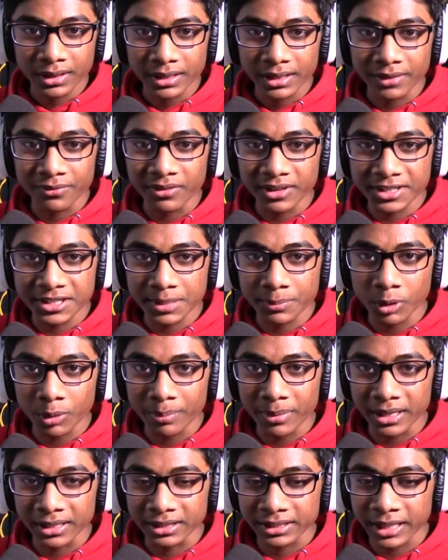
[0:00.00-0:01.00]
Invincible
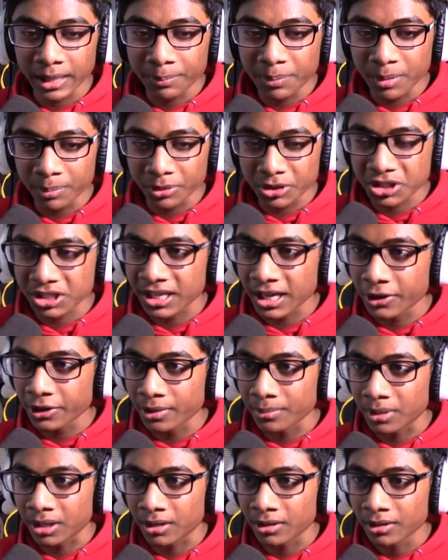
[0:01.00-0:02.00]
myth. Get people scared
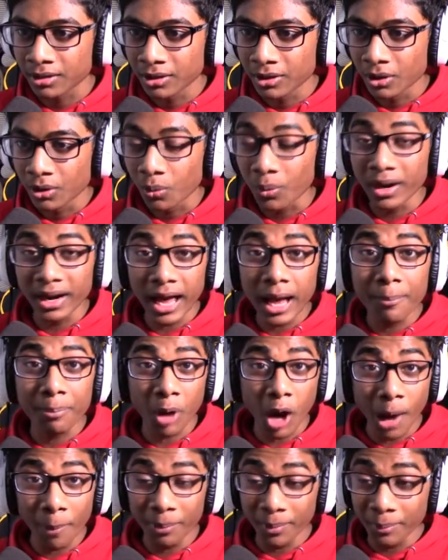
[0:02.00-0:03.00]
of me. When I pop